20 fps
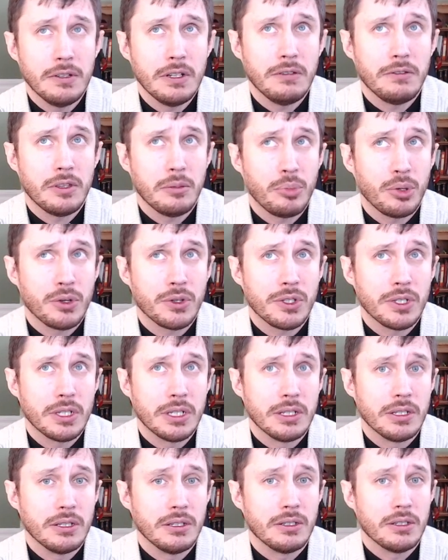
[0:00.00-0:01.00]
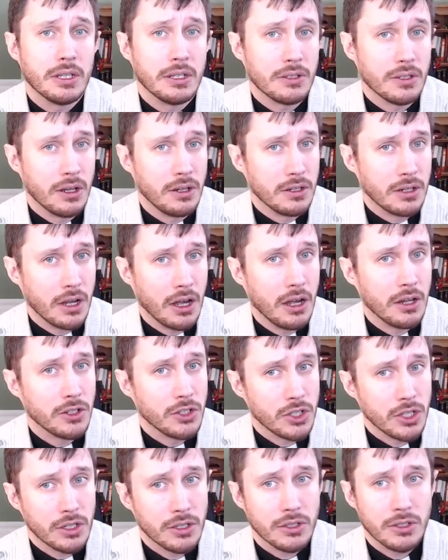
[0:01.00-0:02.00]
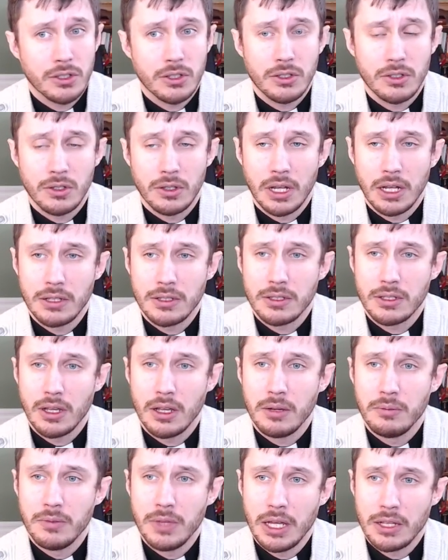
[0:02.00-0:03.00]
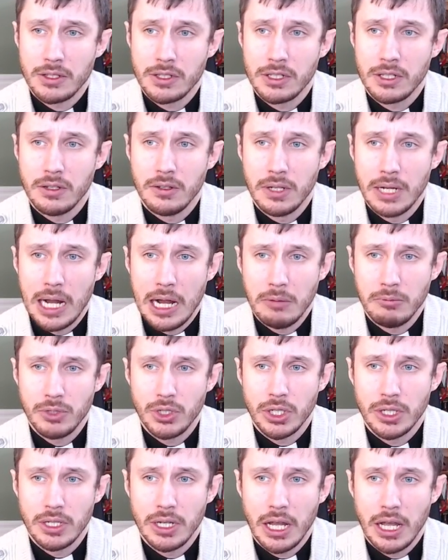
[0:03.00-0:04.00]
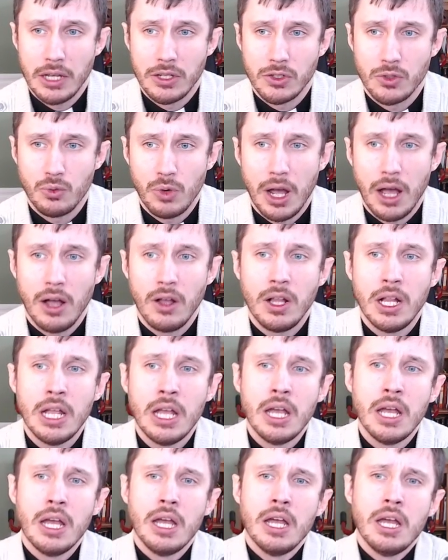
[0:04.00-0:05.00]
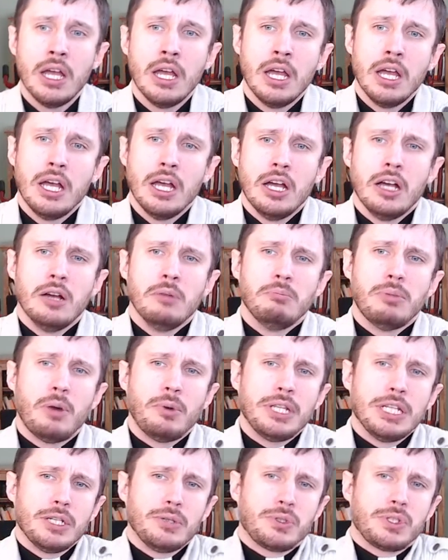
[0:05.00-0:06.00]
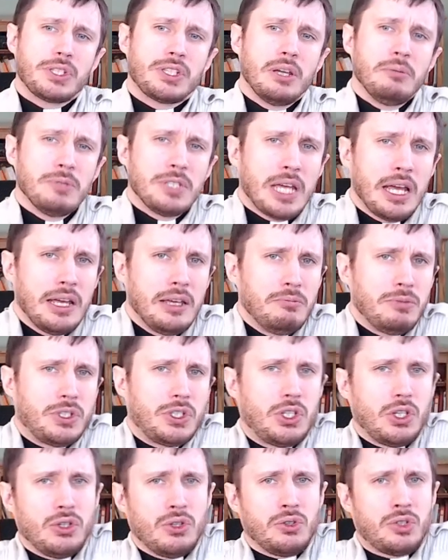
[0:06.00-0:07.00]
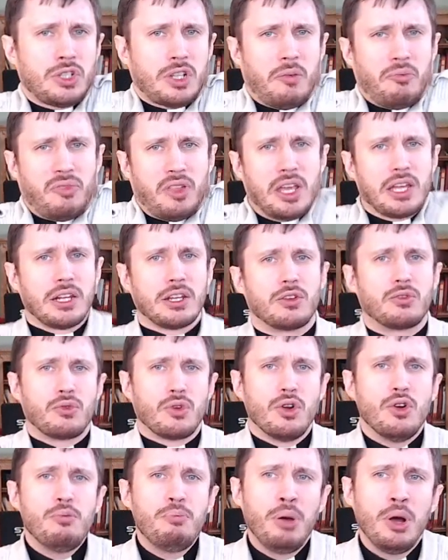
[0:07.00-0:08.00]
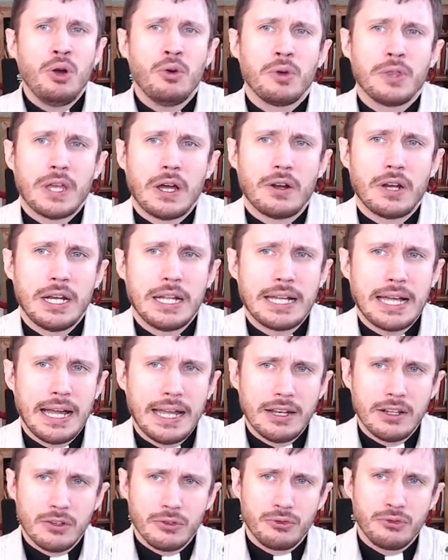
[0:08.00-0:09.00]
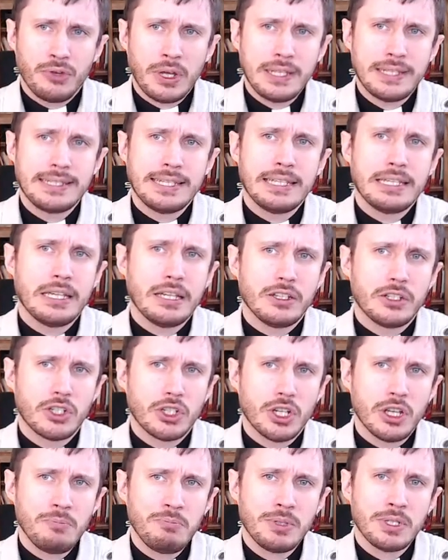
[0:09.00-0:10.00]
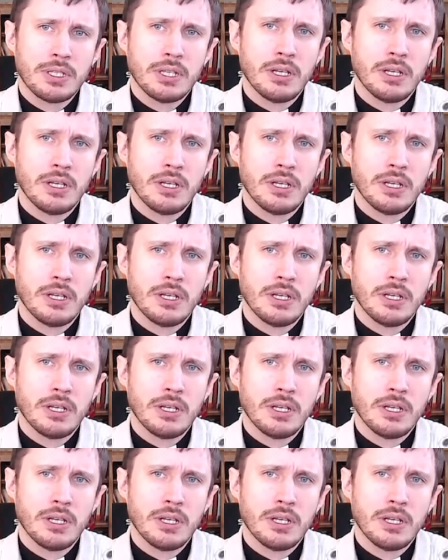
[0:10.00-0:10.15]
if the person is unconscious. So that's still an option as well. But we do sometimes do something in a group without any kind of sinking ships,